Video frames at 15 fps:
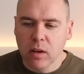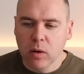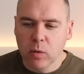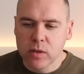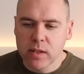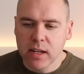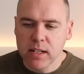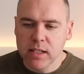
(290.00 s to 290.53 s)

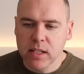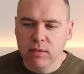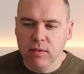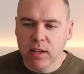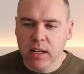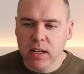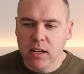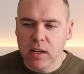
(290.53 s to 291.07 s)

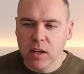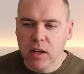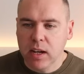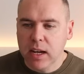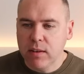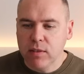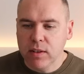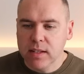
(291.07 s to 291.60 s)
Alternatively, you can
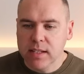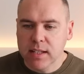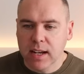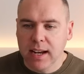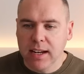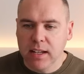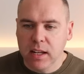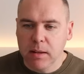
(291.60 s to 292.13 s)
even
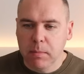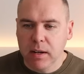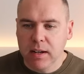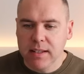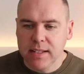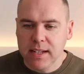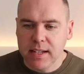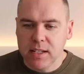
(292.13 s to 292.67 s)
select the
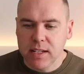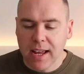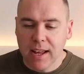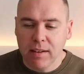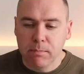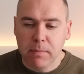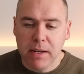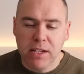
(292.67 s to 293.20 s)
ability to
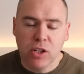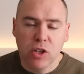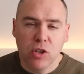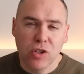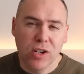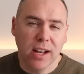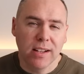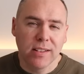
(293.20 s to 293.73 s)
have meeting
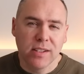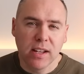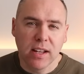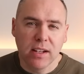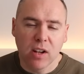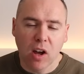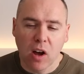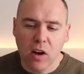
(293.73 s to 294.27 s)
chat
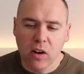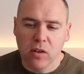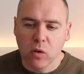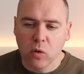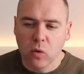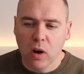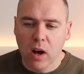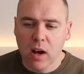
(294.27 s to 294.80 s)
turned on
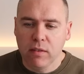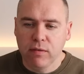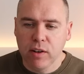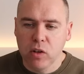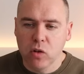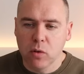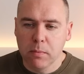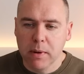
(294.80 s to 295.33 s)
or off
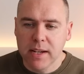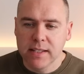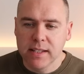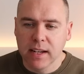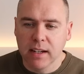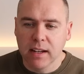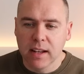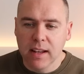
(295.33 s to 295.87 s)
in your
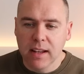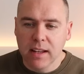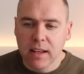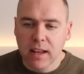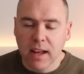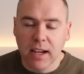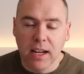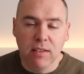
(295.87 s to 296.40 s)
meeting,
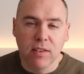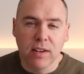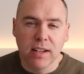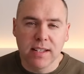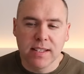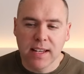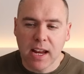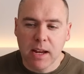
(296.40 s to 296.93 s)
and even
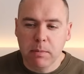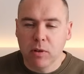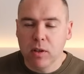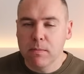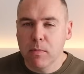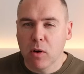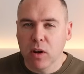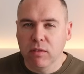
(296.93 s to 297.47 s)
disable
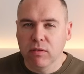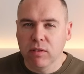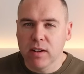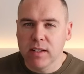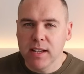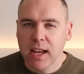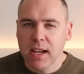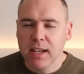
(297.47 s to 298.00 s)
the mic for
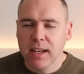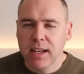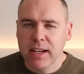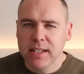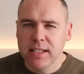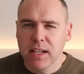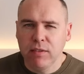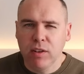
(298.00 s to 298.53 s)

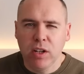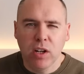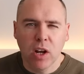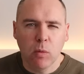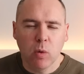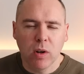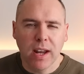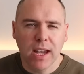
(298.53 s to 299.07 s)
attendees if you
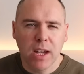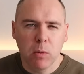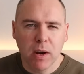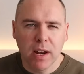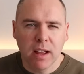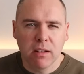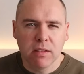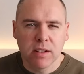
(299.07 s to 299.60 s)
don't want
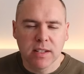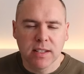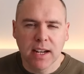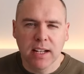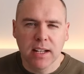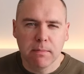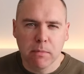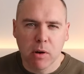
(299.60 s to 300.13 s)
anyone else to
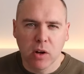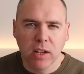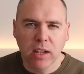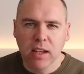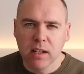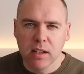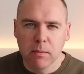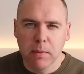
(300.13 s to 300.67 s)
take the
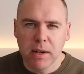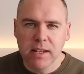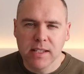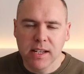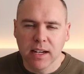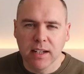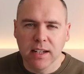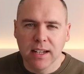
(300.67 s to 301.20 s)
mic in the
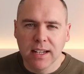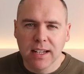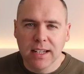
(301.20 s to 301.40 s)
meeting.